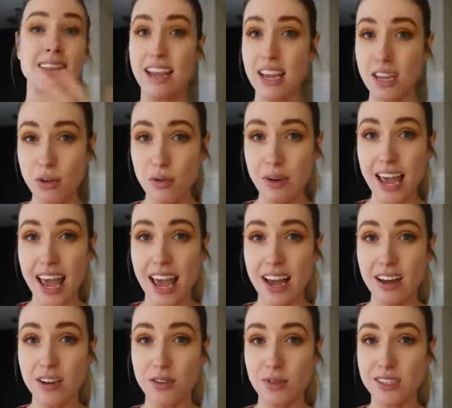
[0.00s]
that you
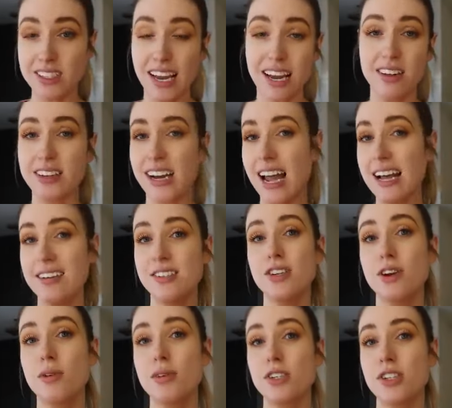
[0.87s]
can't recycle and has
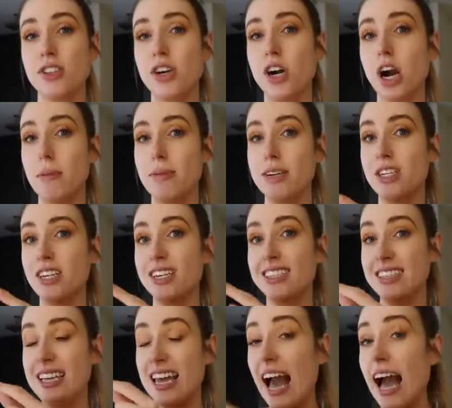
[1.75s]
to go into the garbage
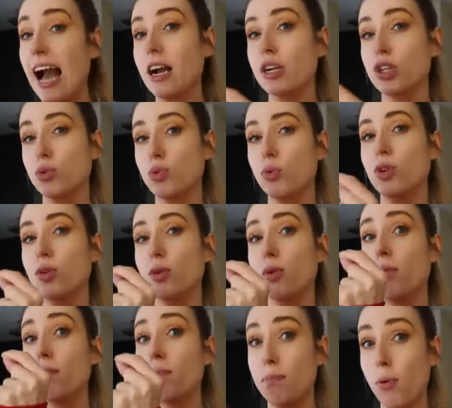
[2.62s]
is the
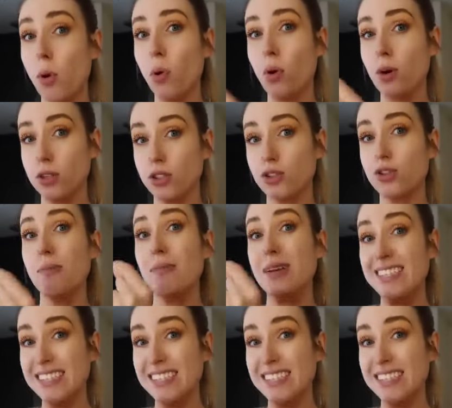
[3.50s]
actual pore strip